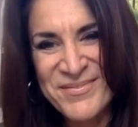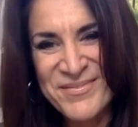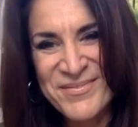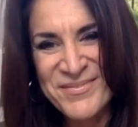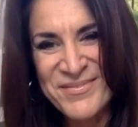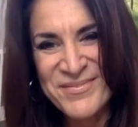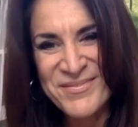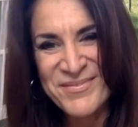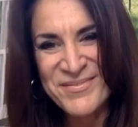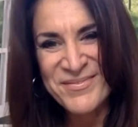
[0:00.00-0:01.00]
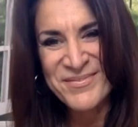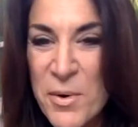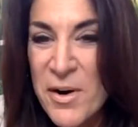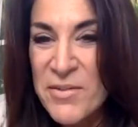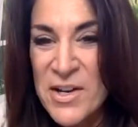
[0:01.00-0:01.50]
You take yourself with you
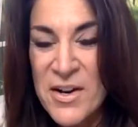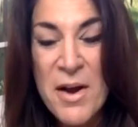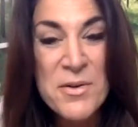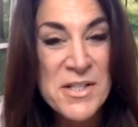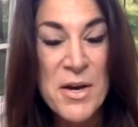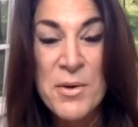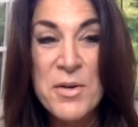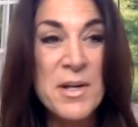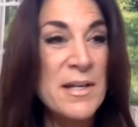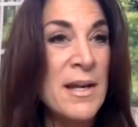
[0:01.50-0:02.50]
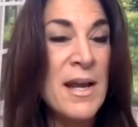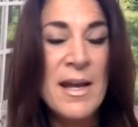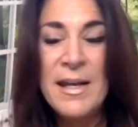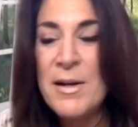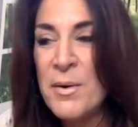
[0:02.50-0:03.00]
wherever you go. So you can,
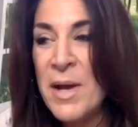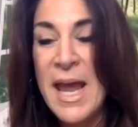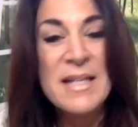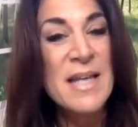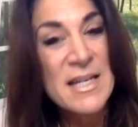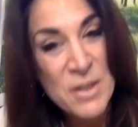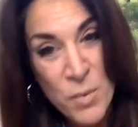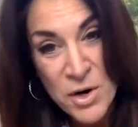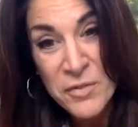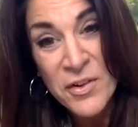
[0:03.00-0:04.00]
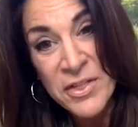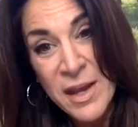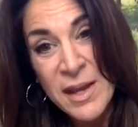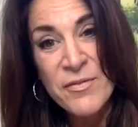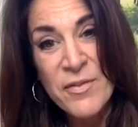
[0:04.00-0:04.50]
you know, it's a wonderful
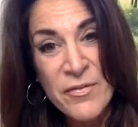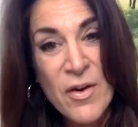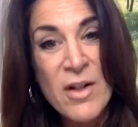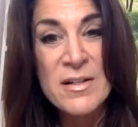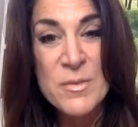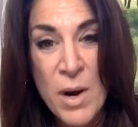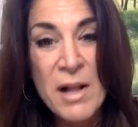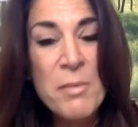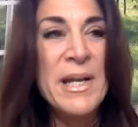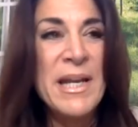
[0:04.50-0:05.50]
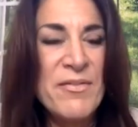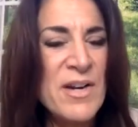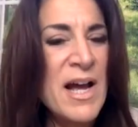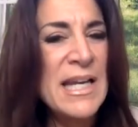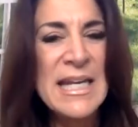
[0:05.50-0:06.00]
thing if all is well, but if
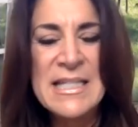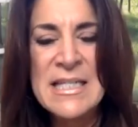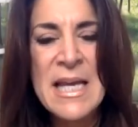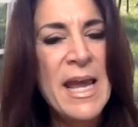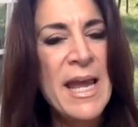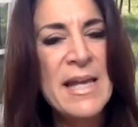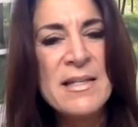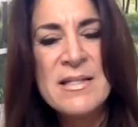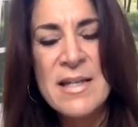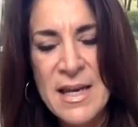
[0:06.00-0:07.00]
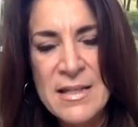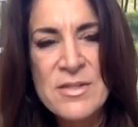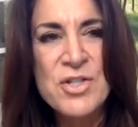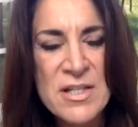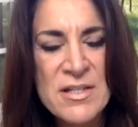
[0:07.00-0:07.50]
not, it's
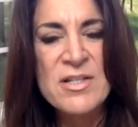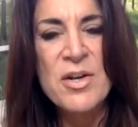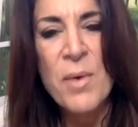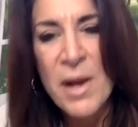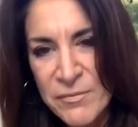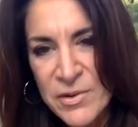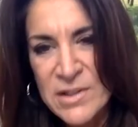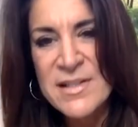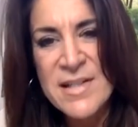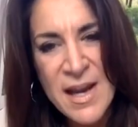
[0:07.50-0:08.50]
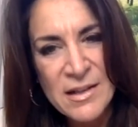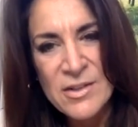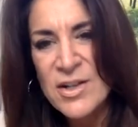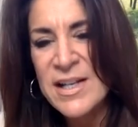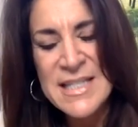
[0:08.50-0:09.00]
just so helpful to take a
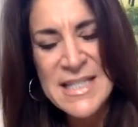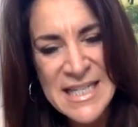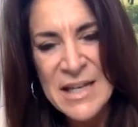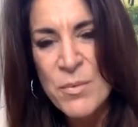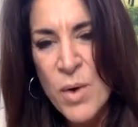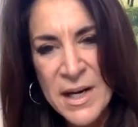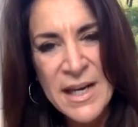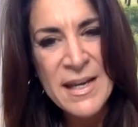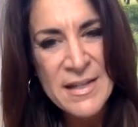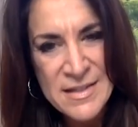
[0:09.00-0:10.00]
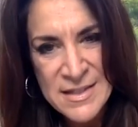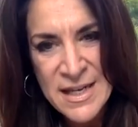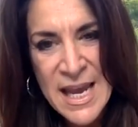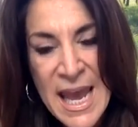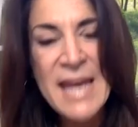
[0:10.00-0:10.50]
look and see what it is.
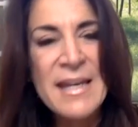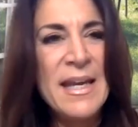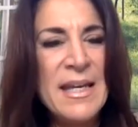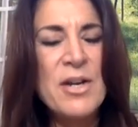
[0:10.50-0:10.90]
And, yes.